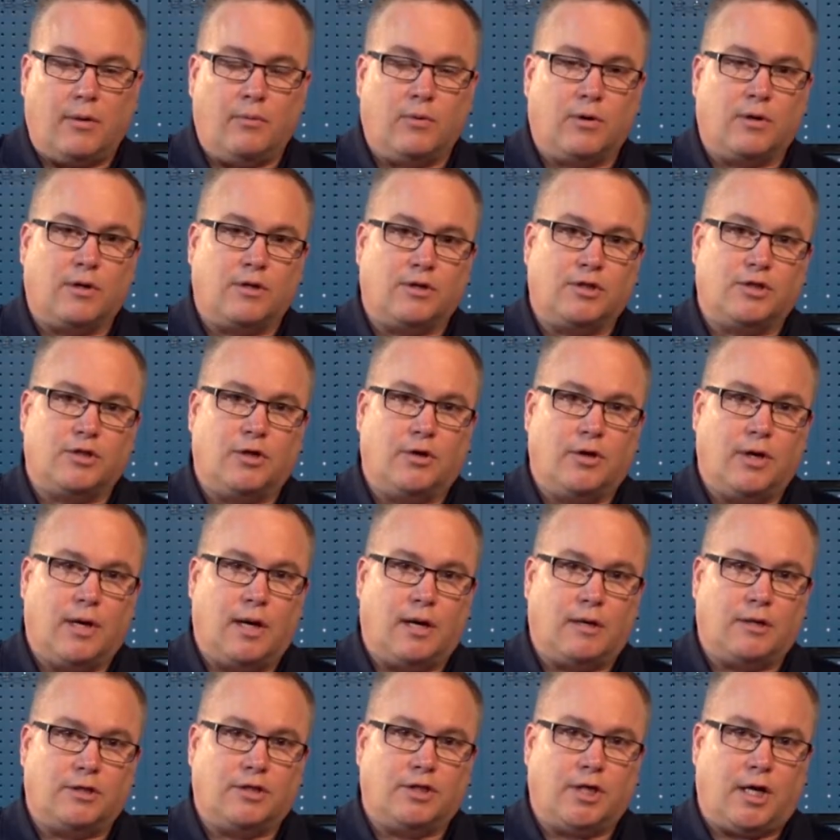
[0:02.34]
we're going to show you how
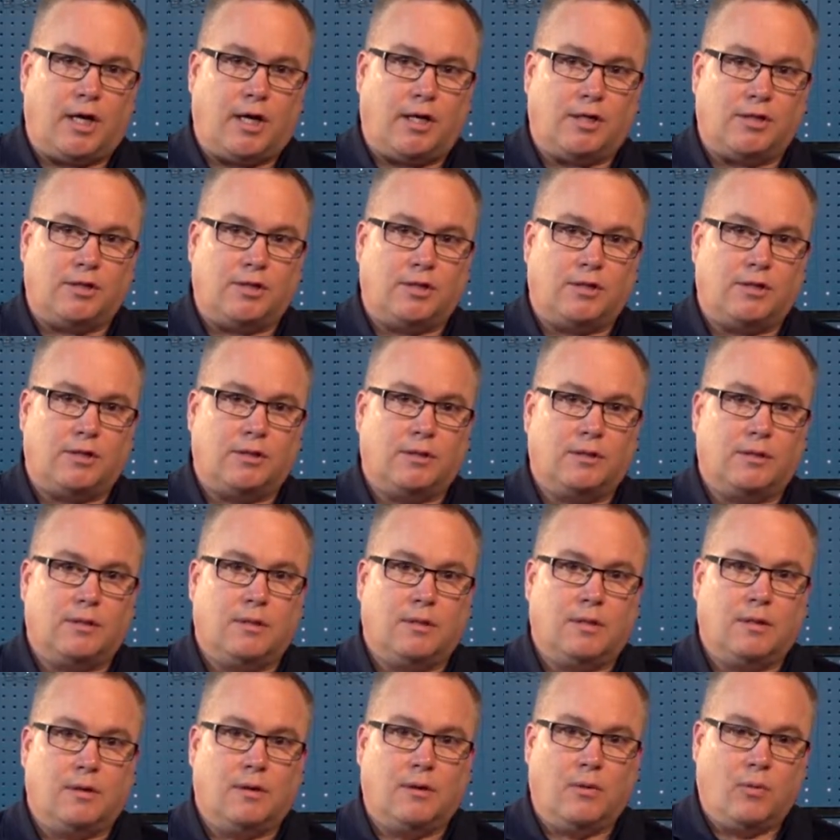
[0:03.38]
to change
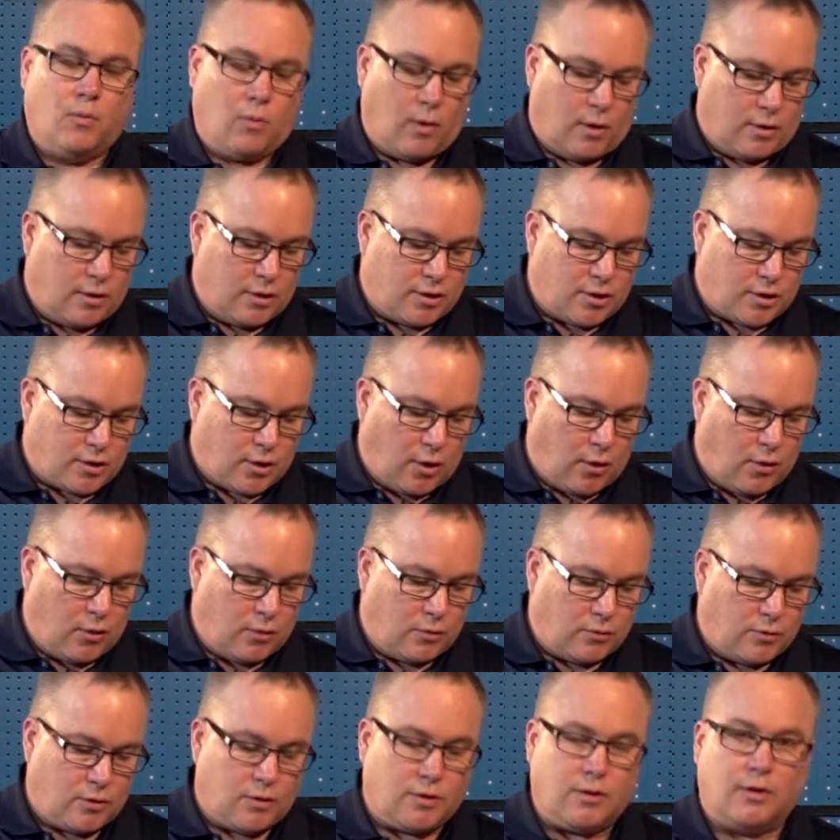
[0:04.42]
one of the
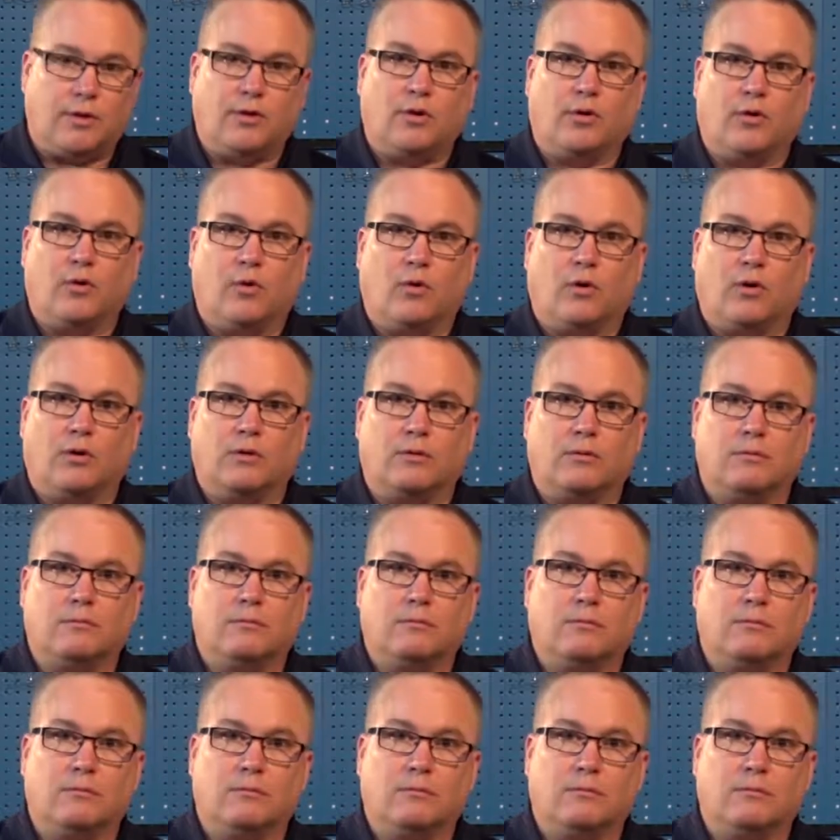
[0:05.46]
stones in your Norton